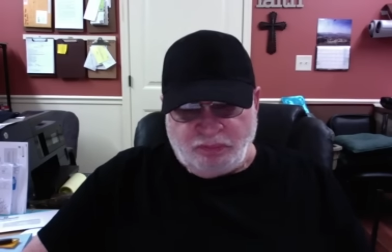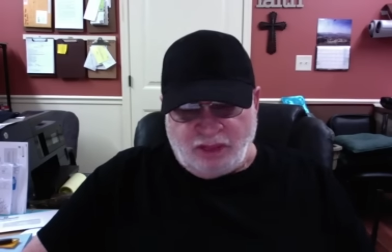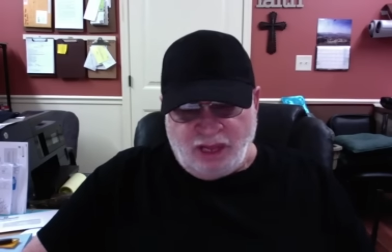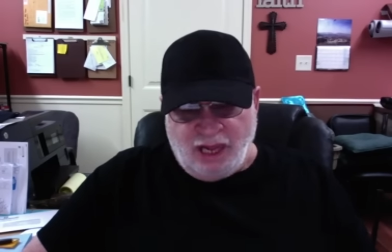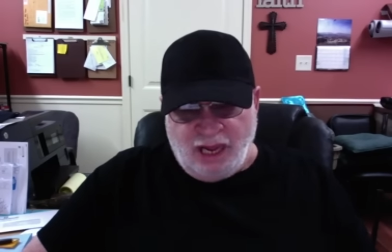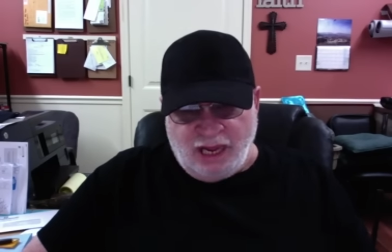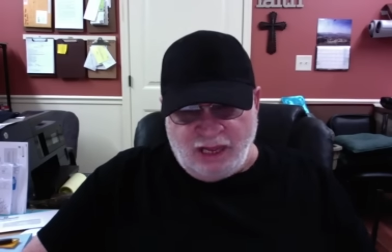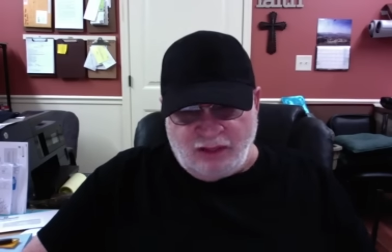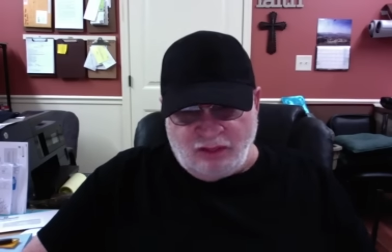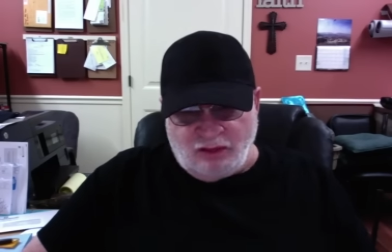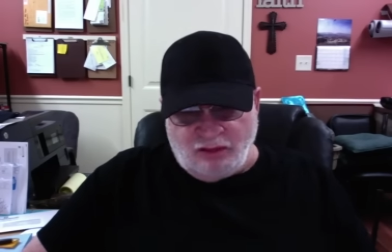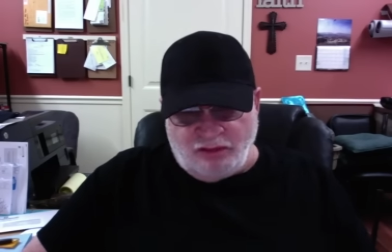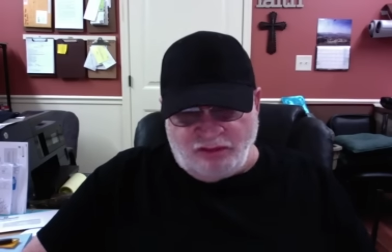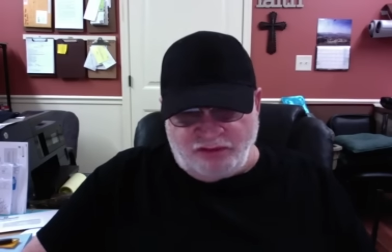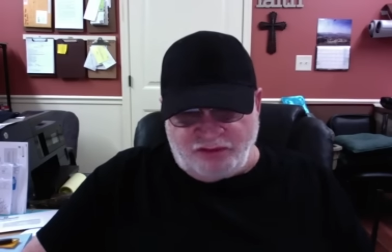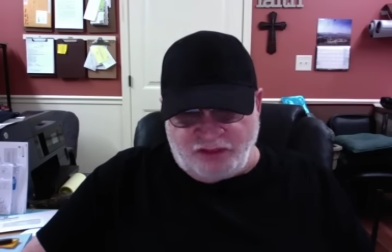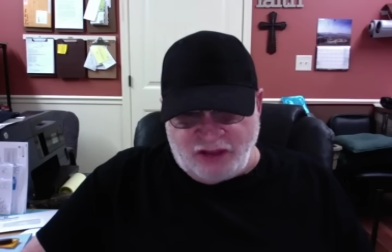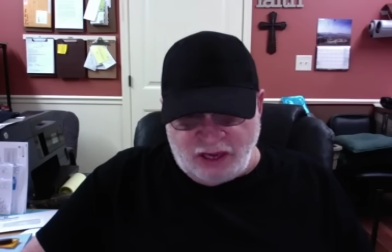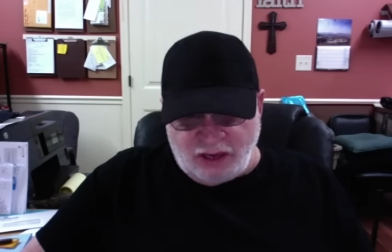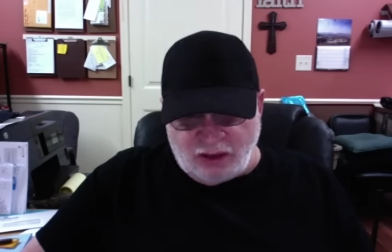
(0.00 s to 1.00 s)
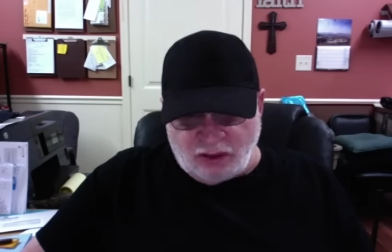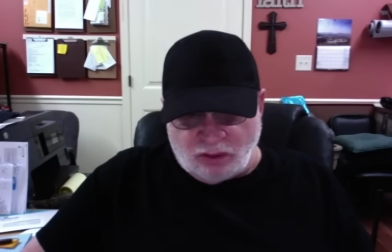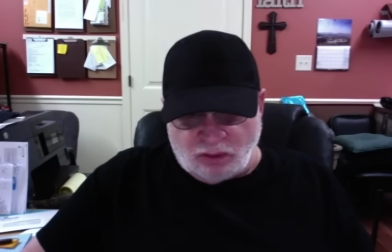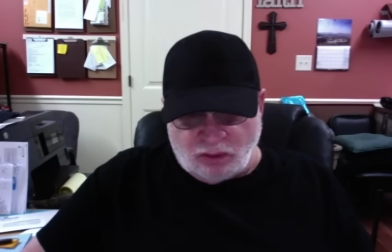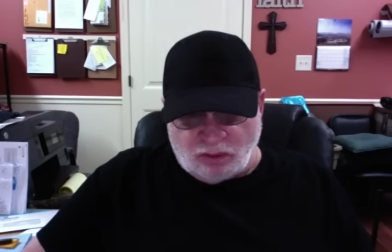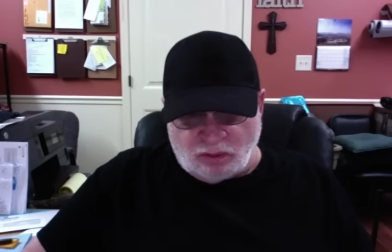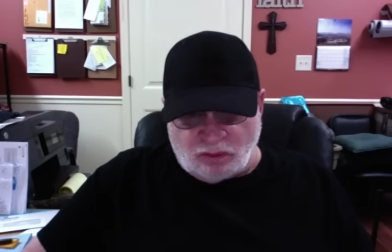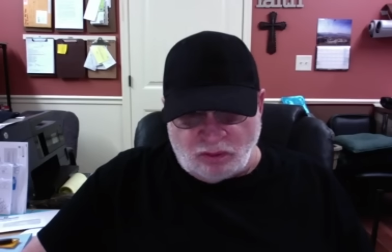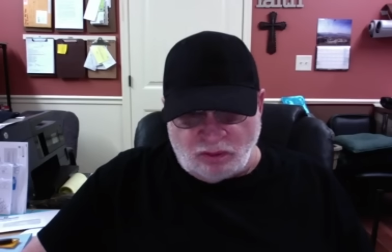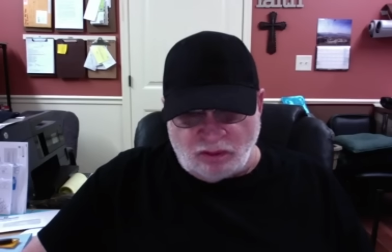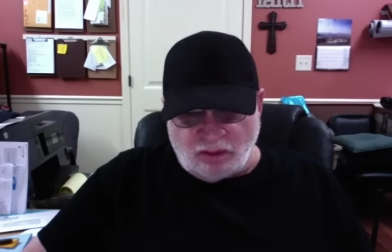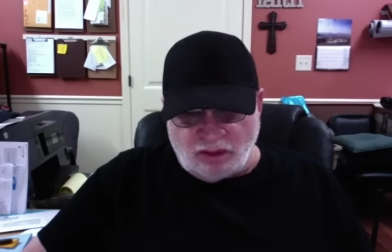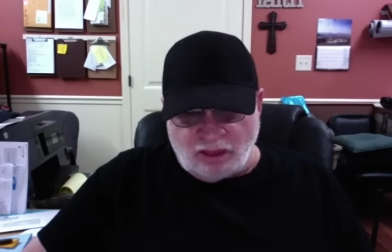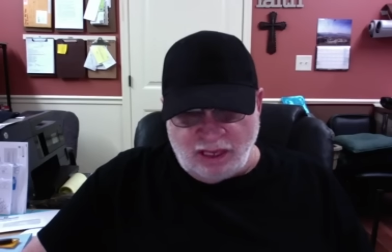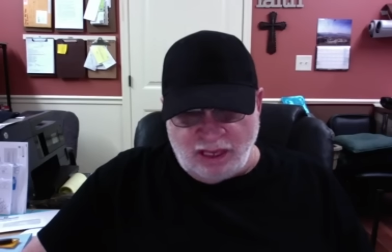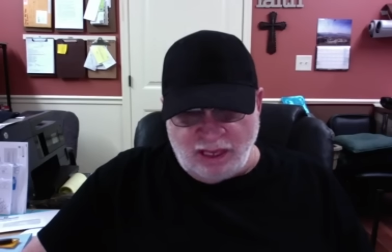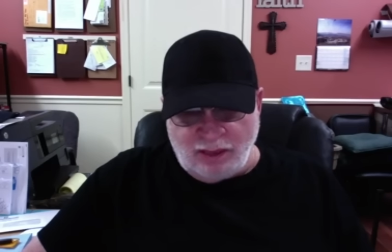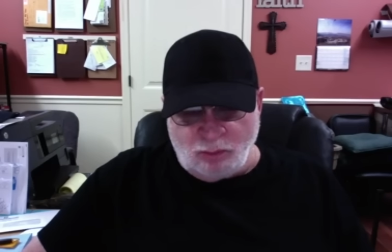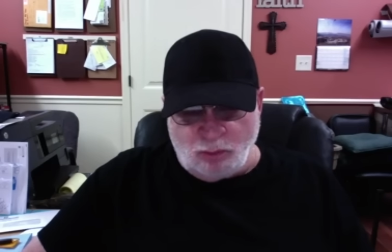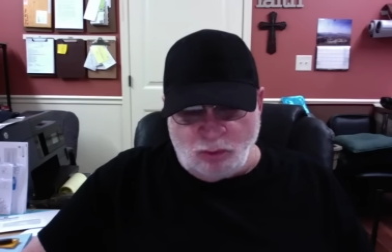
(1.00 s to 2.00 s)
And the feel,
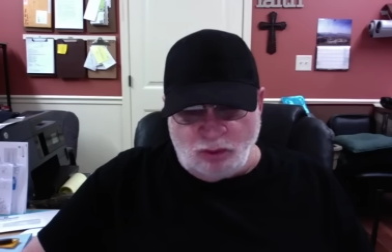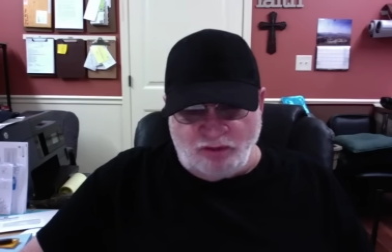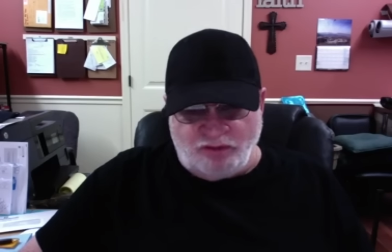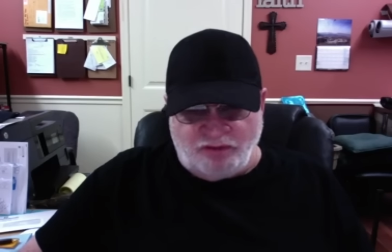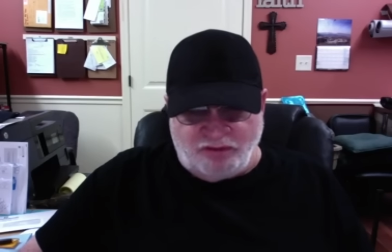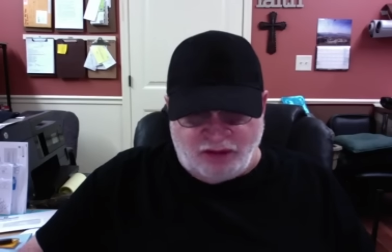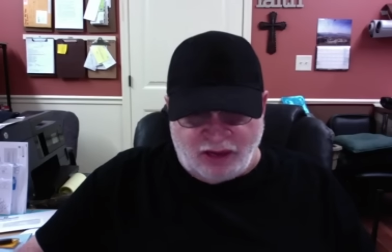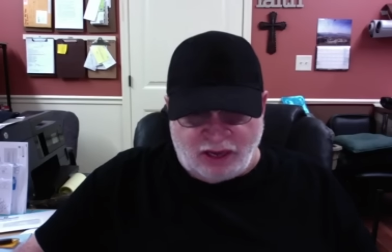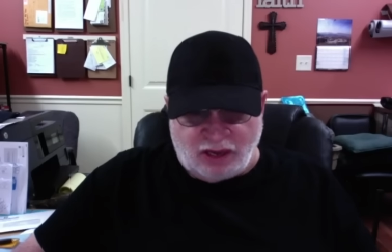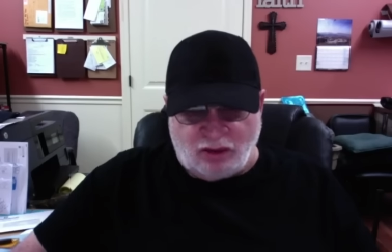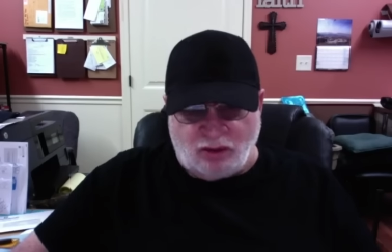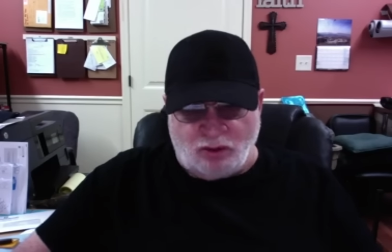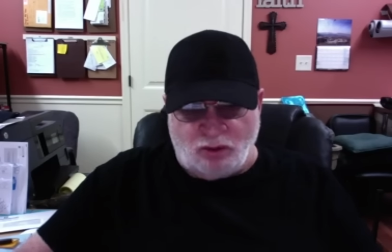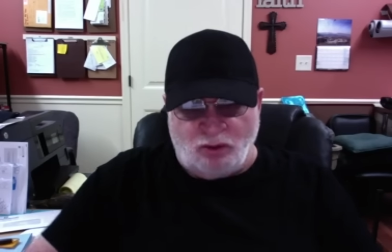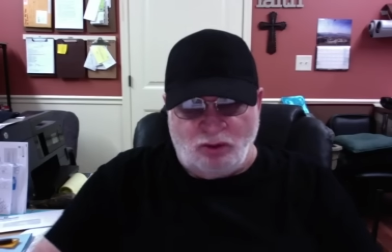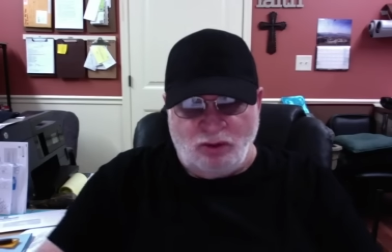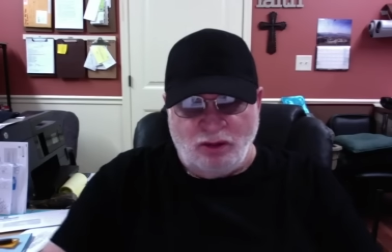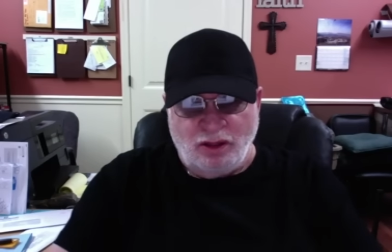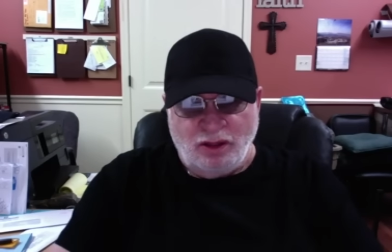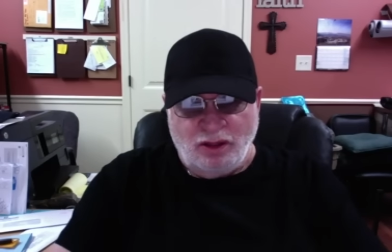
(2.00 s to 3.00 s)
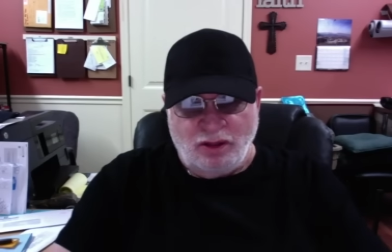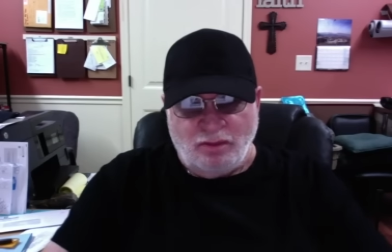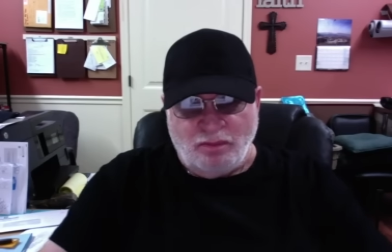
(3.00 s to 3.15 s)
it will feel